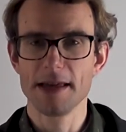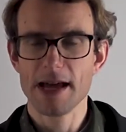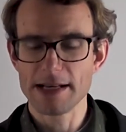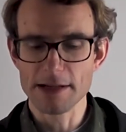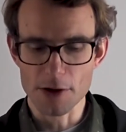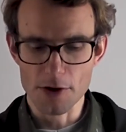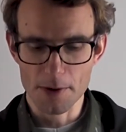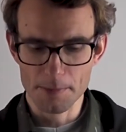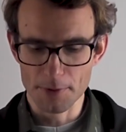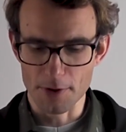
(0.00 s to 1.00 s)
And then the
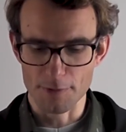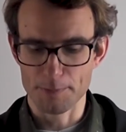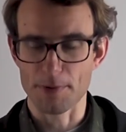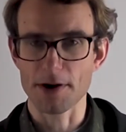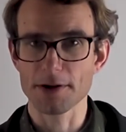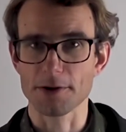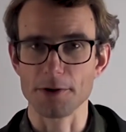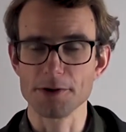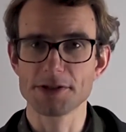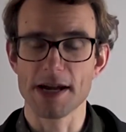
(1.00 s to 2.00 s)
number of
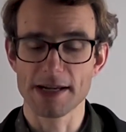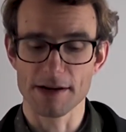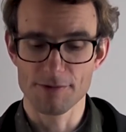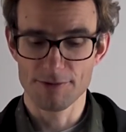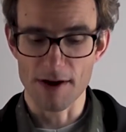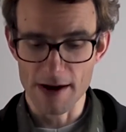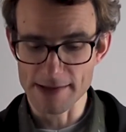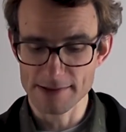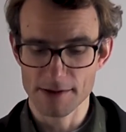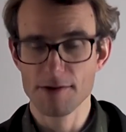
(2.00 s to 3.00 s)
particles I can
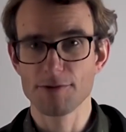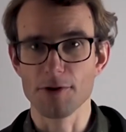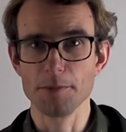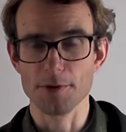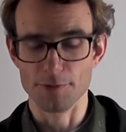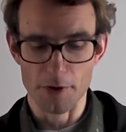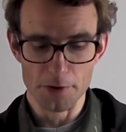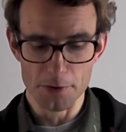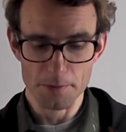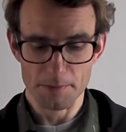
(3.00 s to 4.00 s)
find from the
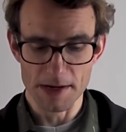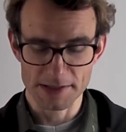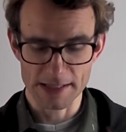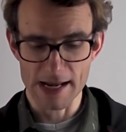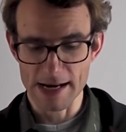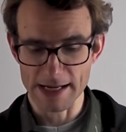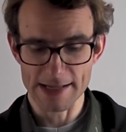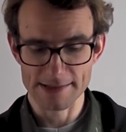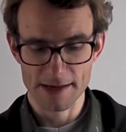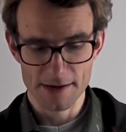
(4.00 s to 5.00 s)
volume by scaling
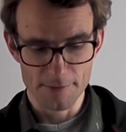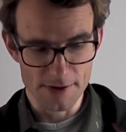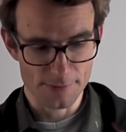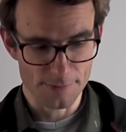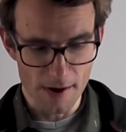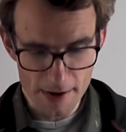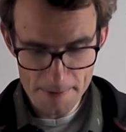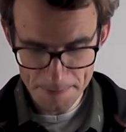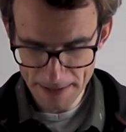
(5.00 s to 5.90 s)
it with phi.